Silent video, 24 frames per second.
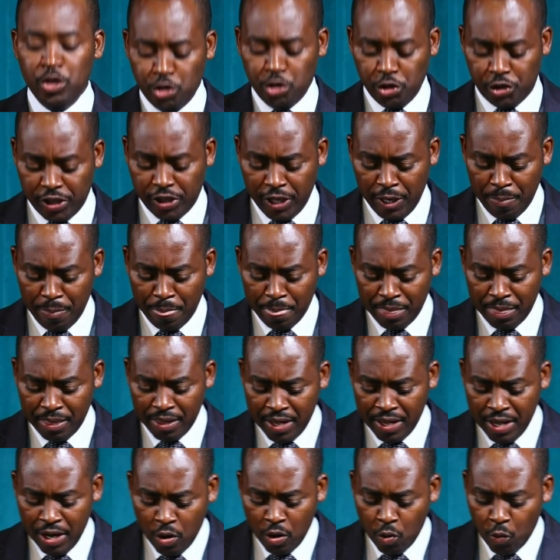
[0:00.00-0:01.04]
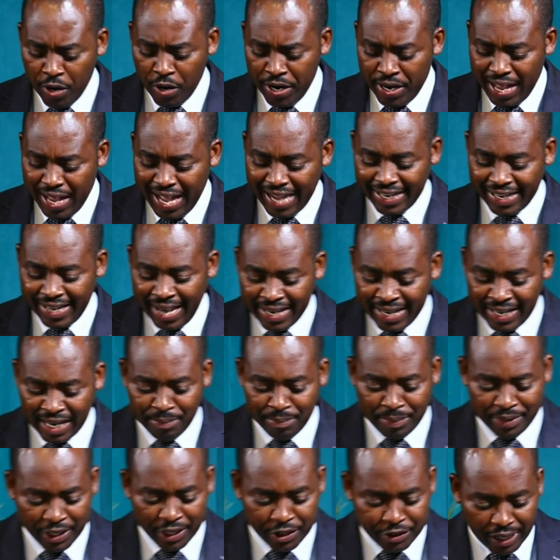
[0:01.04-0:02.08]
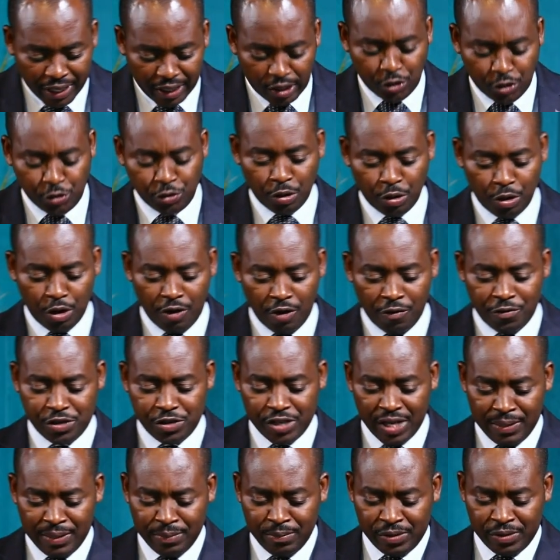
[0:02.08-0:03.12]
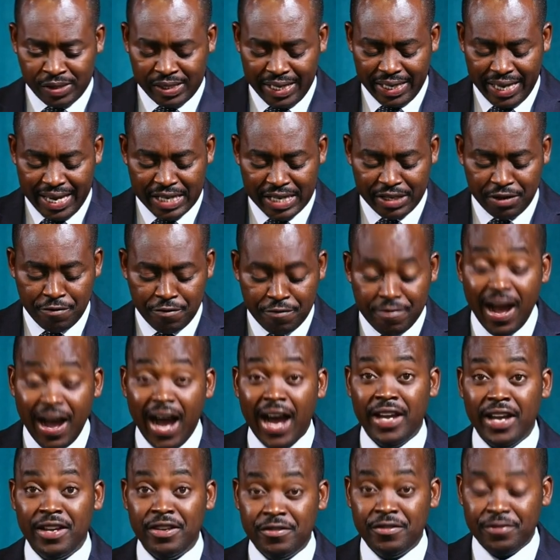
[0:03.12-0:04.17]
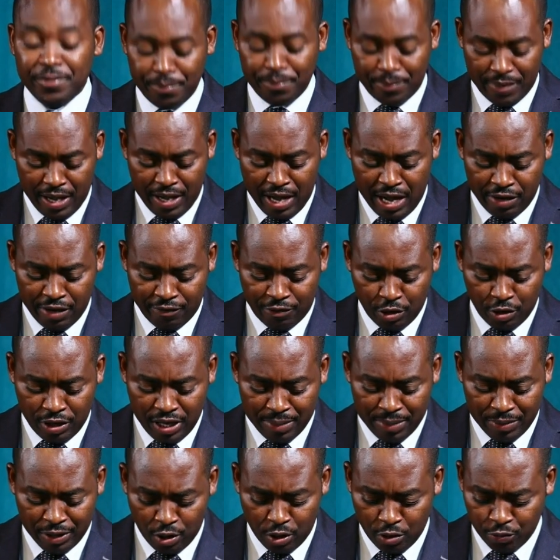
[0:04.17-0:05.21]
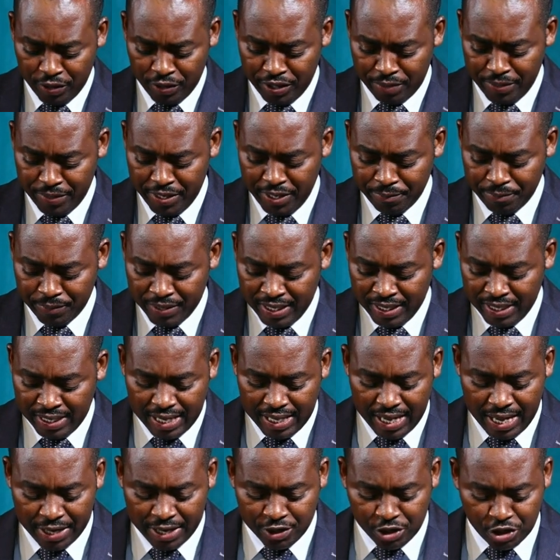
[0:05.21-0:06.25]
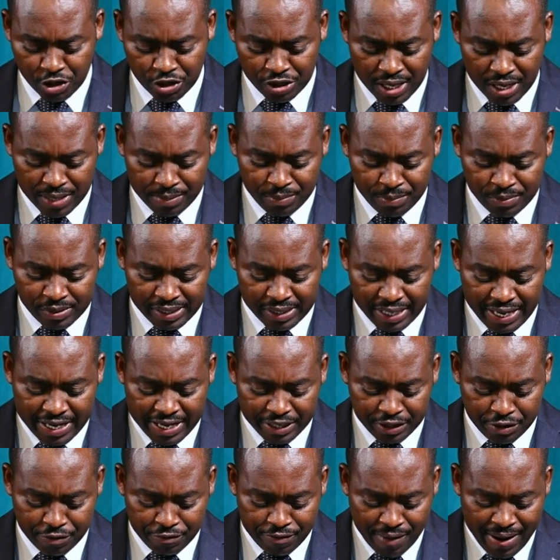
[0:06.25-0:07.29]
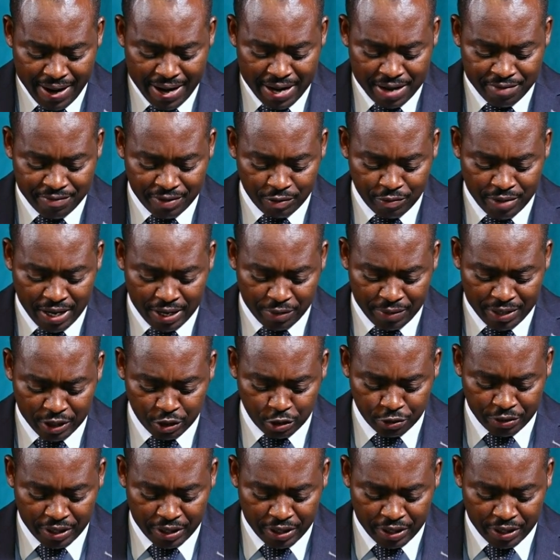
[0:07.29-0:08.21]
You see, we are guided by the text of Psalms 85. If you come along with me, Psalms 85, we are going